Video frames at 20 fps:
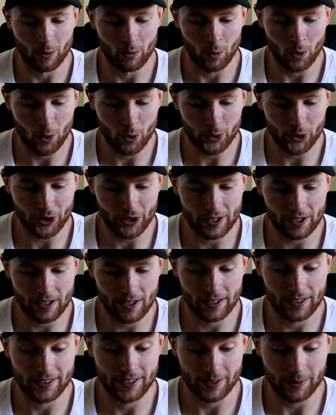
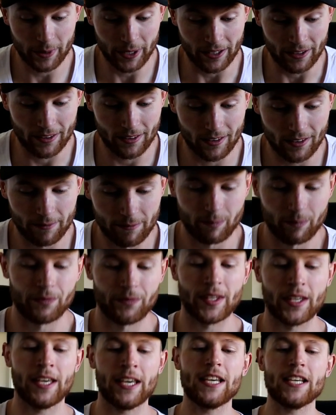Waldron Smith.
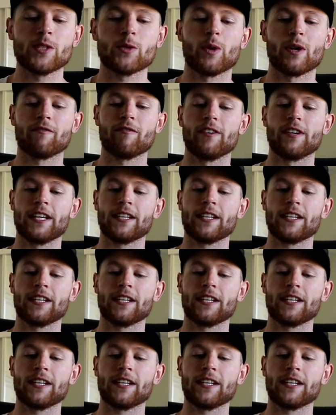Here's one for